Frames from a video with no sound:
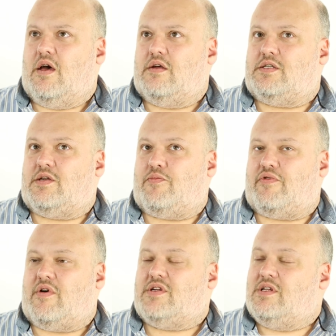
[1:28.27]

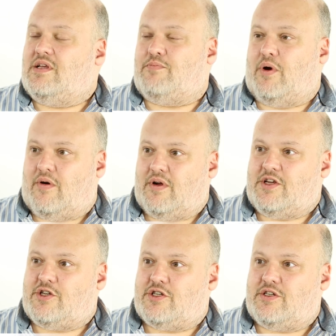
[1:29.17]
surprisingly
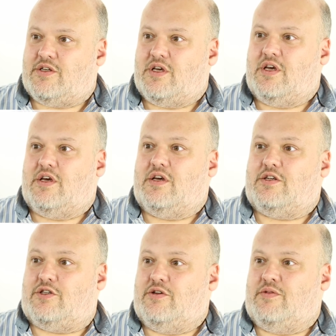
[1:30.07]
polished
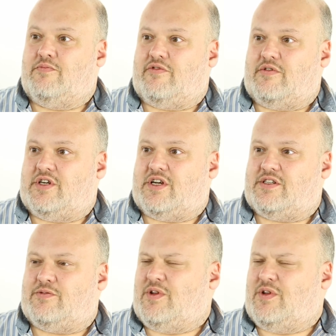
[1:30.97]
student projects.